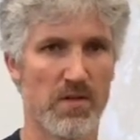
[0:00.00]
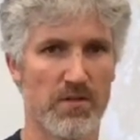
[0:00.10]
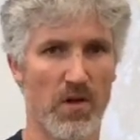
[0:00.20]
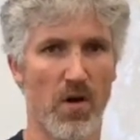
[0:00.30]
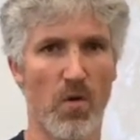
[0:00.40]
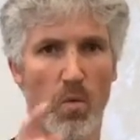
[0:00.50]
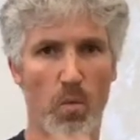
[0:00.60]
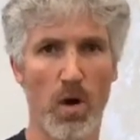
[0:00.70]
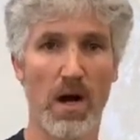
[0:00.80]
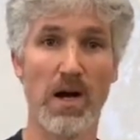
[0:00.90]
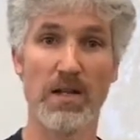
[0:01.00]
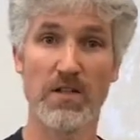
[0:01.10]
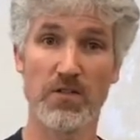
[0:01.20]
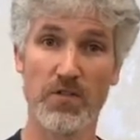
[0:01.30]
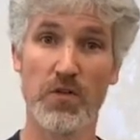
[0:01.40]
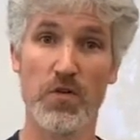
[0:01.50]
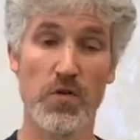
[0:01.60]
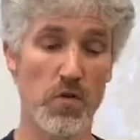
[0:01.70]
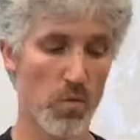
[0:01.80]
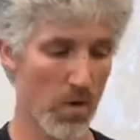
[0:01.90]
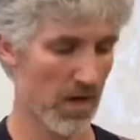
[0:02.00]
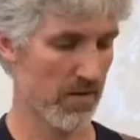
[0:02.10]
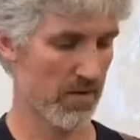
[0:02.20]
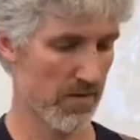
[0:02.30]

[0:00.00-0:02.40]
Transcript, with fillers: So one, two, one.